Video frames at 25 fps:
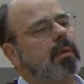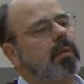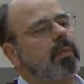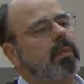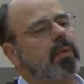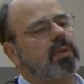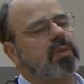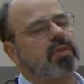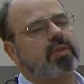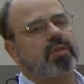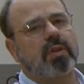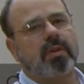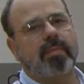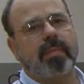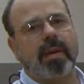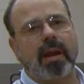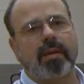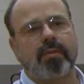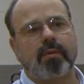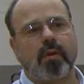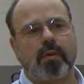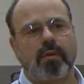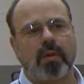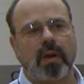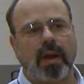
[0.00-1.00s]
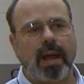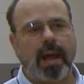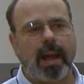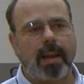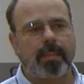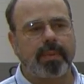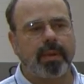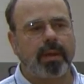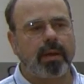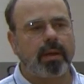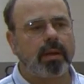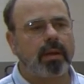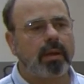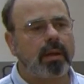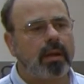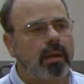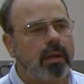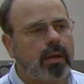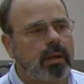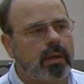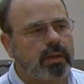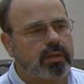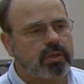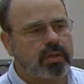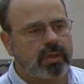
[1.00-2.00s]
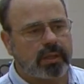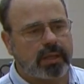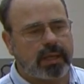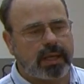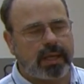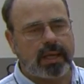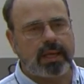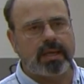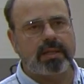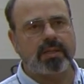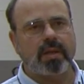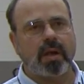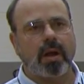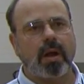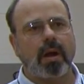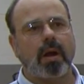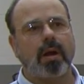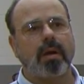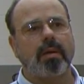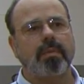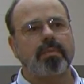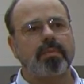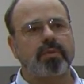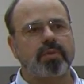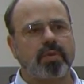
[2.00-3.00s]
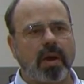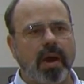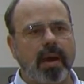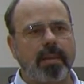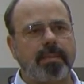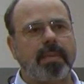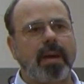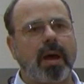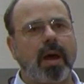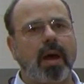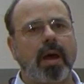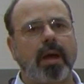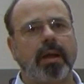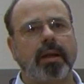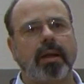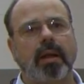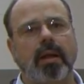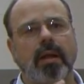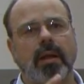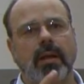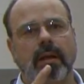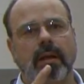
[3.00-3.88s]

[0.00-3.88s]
with a certain amount of overlap. So the keys are tripod,